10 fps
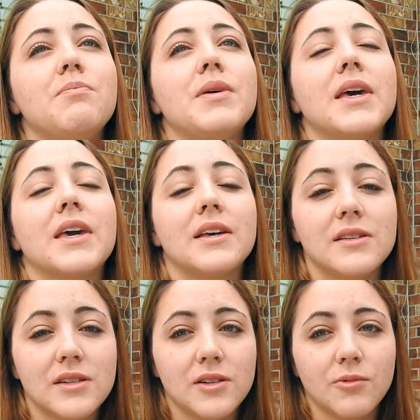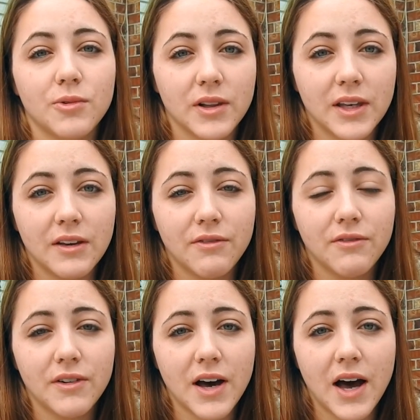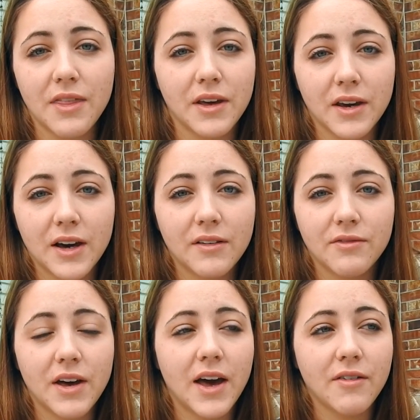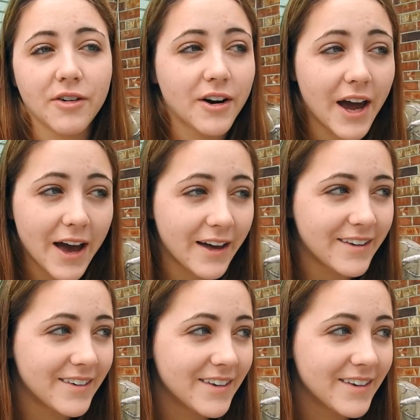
biggest relief I think I've ever had.